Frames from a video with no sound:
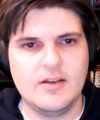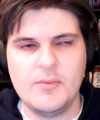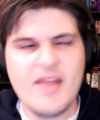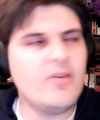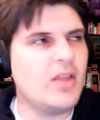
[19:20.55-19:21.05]
We
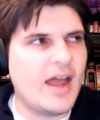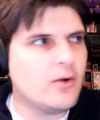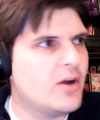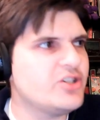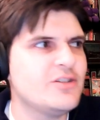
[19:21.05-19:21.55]
have a lot of
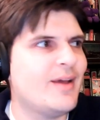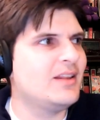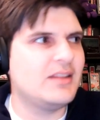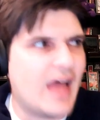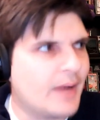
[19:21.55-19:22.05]
questions about a
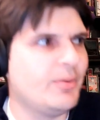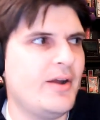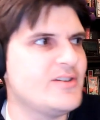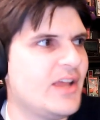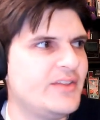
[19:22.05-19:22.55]
lot of
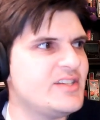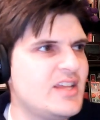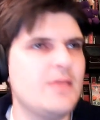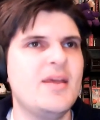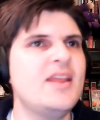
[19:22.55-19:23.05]
players on this
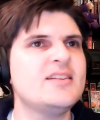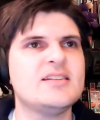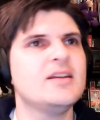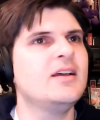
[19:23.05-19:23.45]
team. It is,